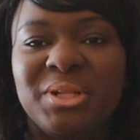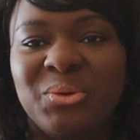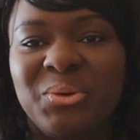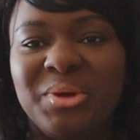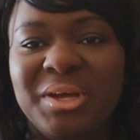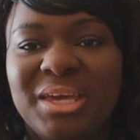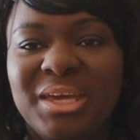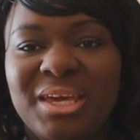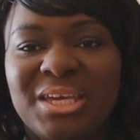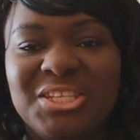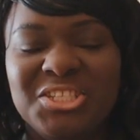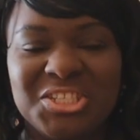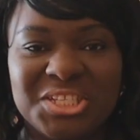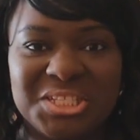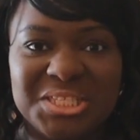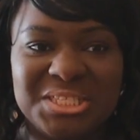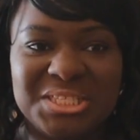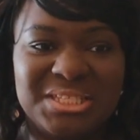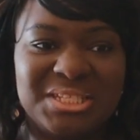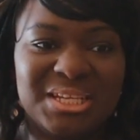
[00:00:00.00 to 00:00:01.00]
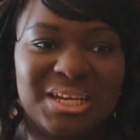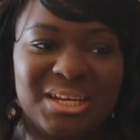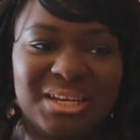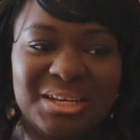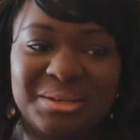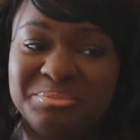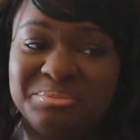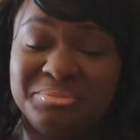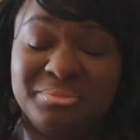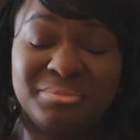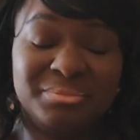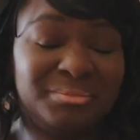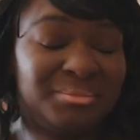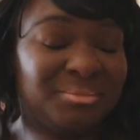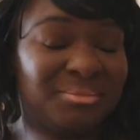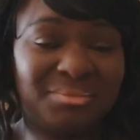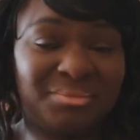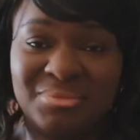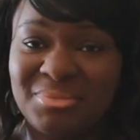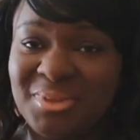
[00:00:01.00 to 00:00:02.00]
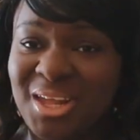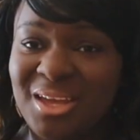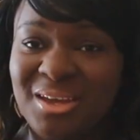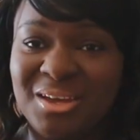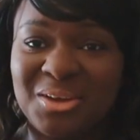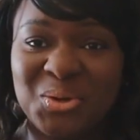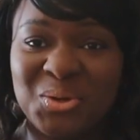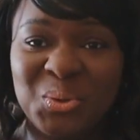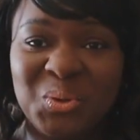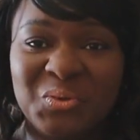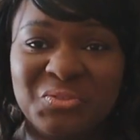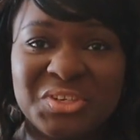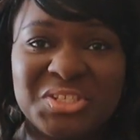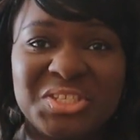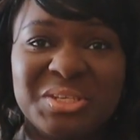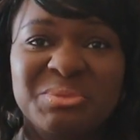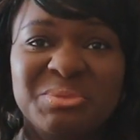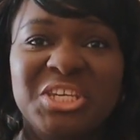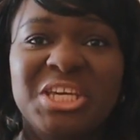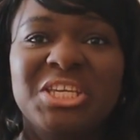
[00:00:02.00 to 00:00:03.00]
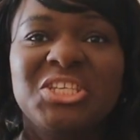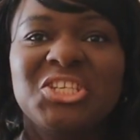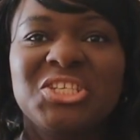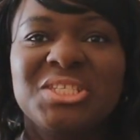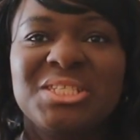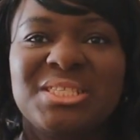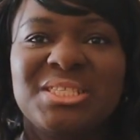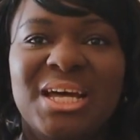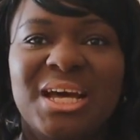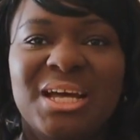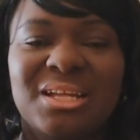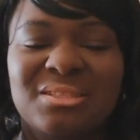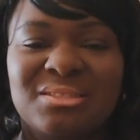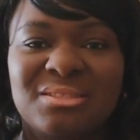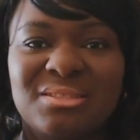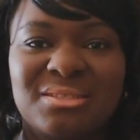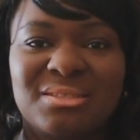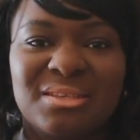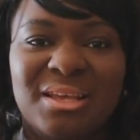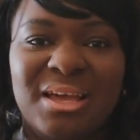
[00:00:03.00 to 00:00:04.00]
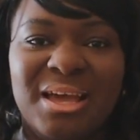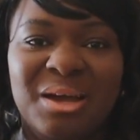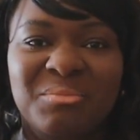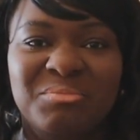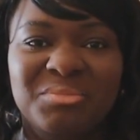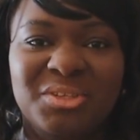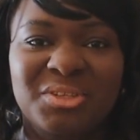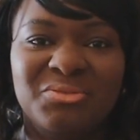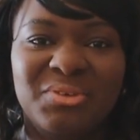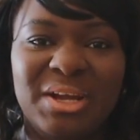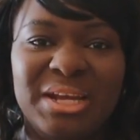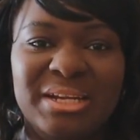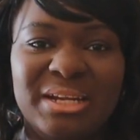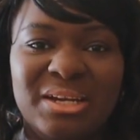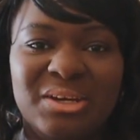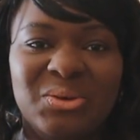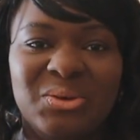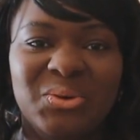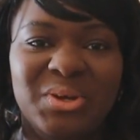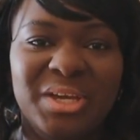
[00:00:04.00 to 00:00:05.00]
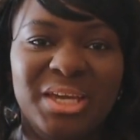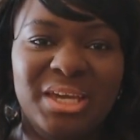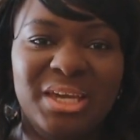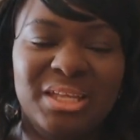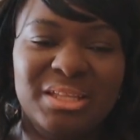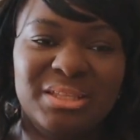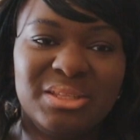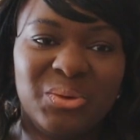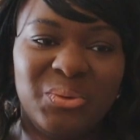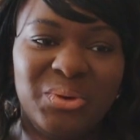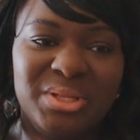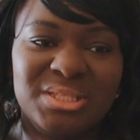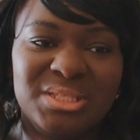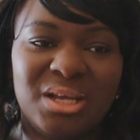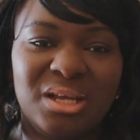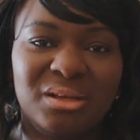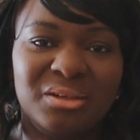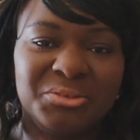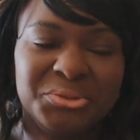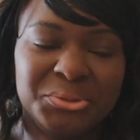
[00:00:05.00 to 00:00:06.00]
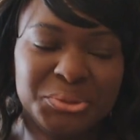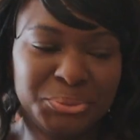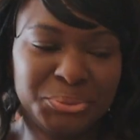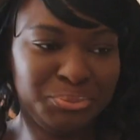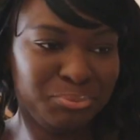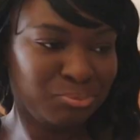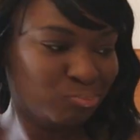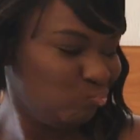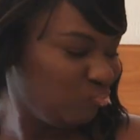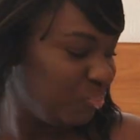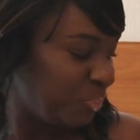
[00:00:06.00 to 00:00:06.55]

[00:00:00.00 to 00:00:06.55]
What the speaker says: real quick and just go over some changes that's happening right now in Quintana.